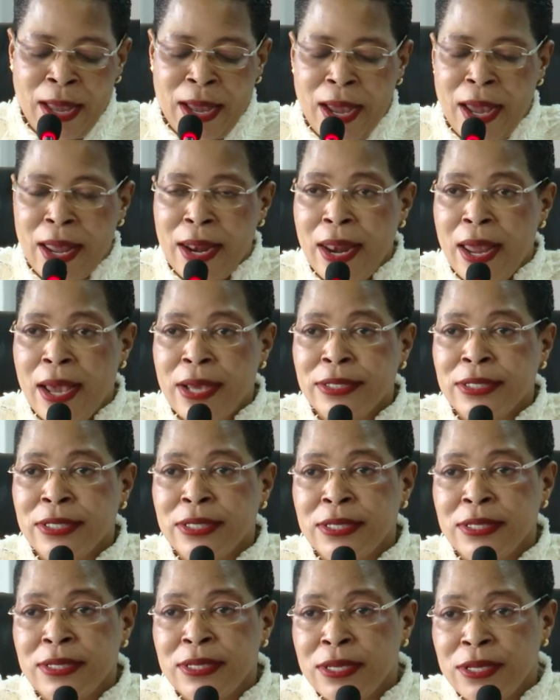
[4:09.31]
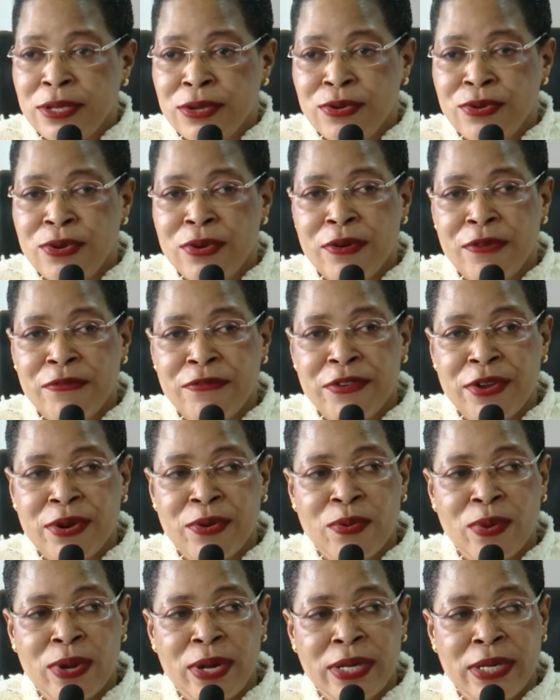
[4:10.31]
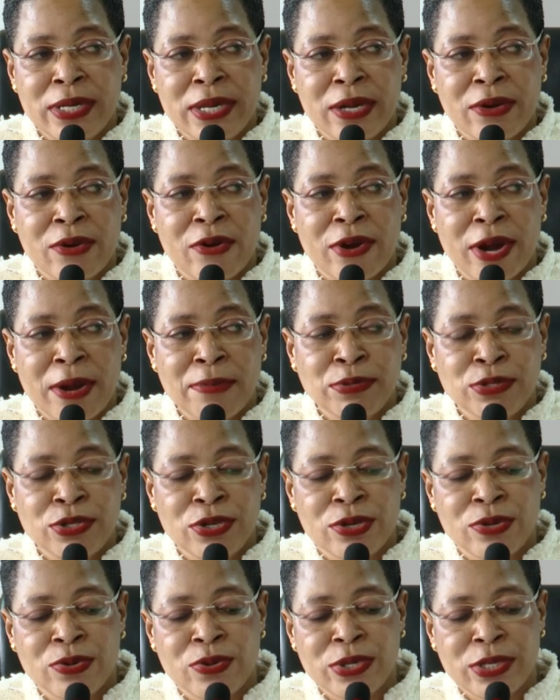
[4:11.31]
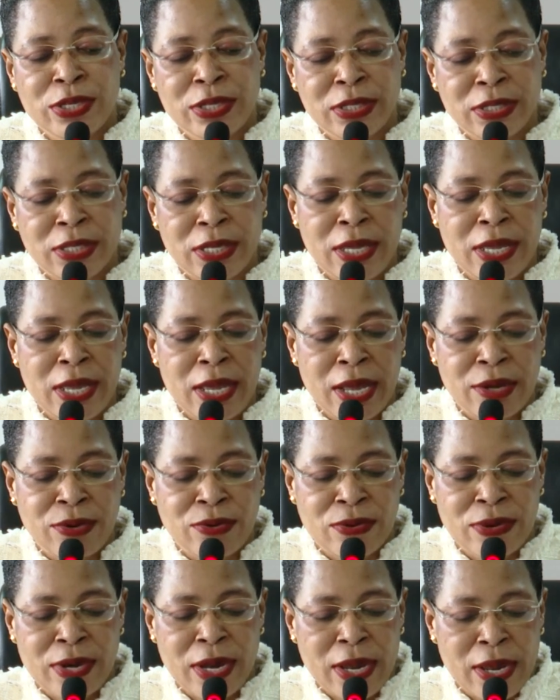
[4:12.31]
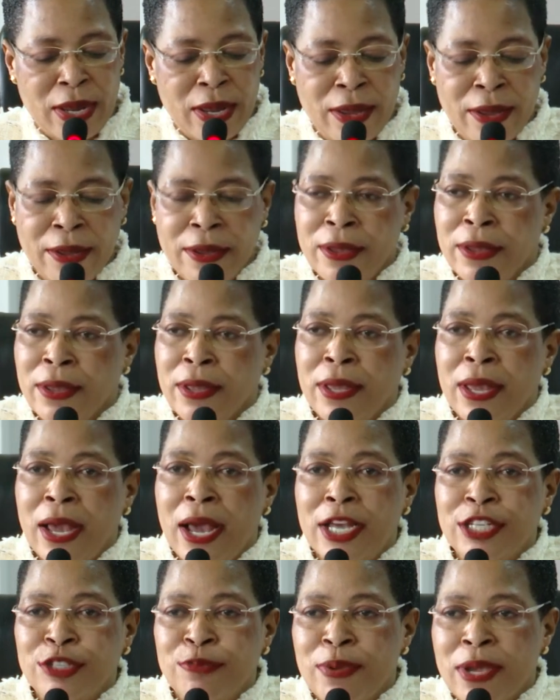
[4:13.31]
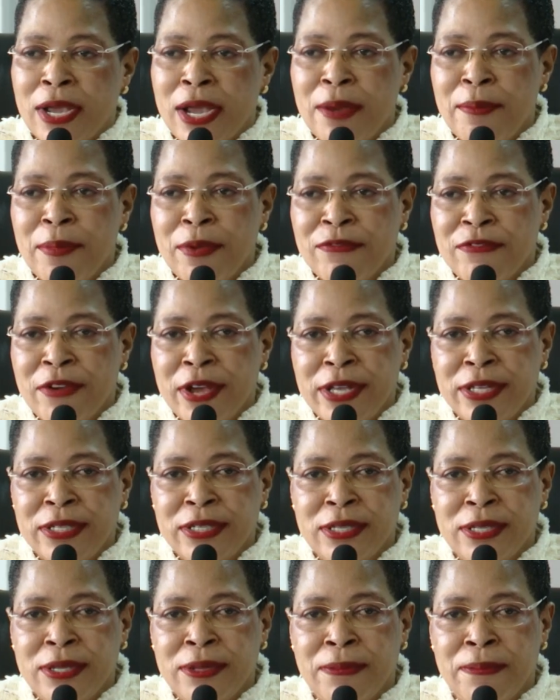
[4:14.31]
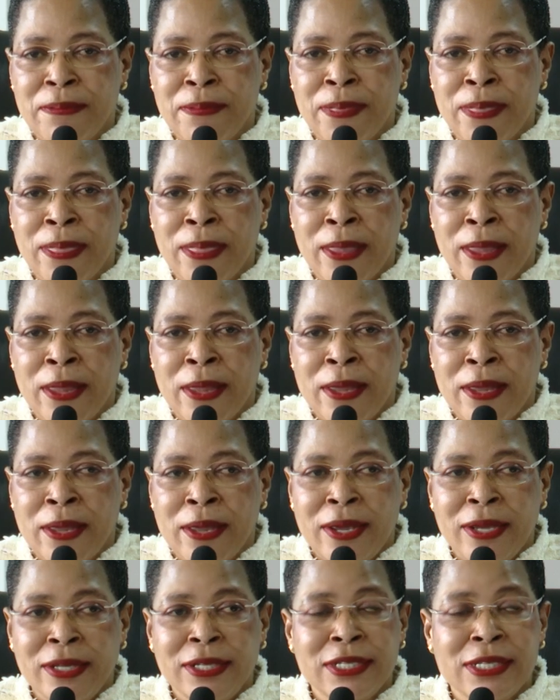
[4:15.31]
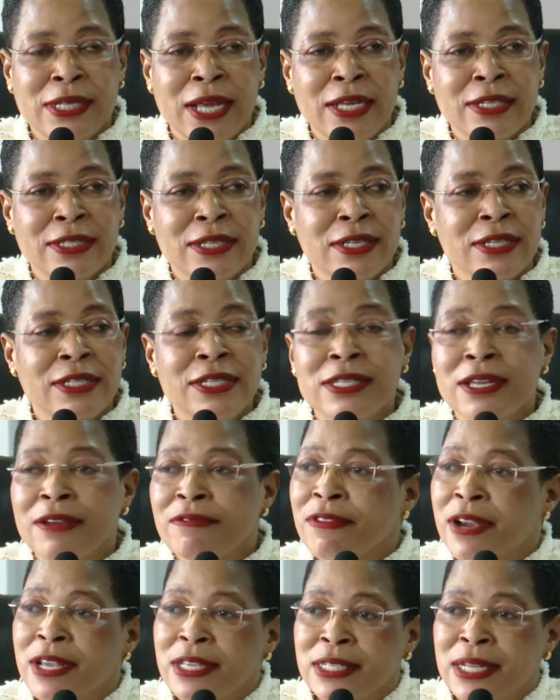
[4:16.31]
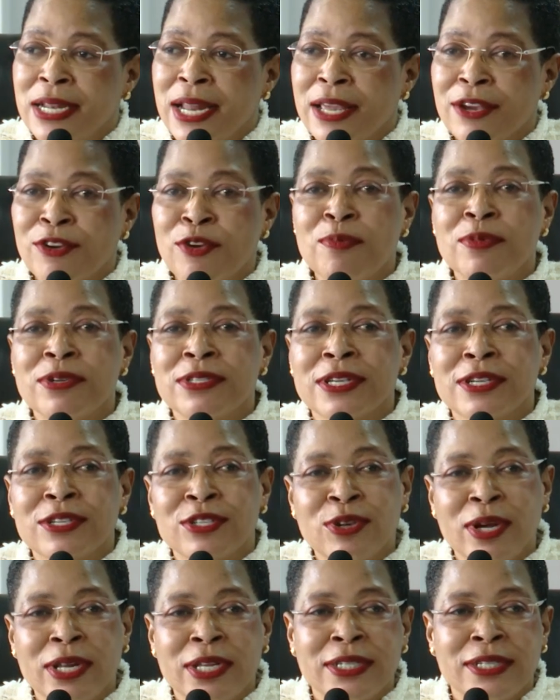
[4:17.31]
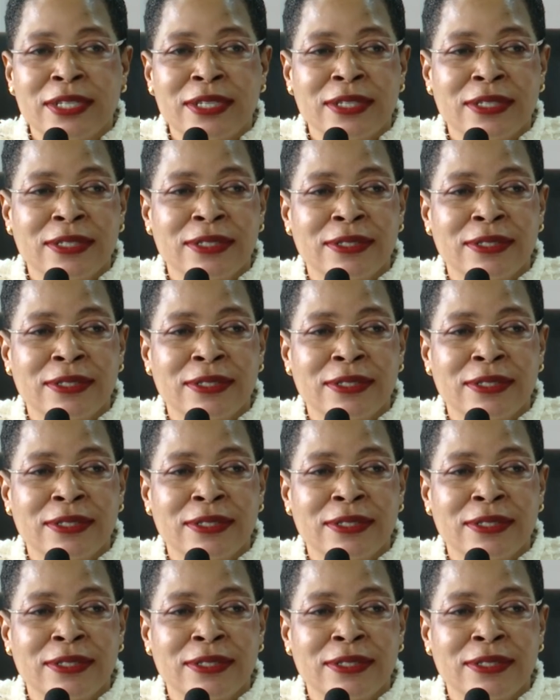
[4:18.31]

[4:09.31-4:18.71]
And as you know very well, the corruption which is here today has become a vice. It is a vice like homosexuality.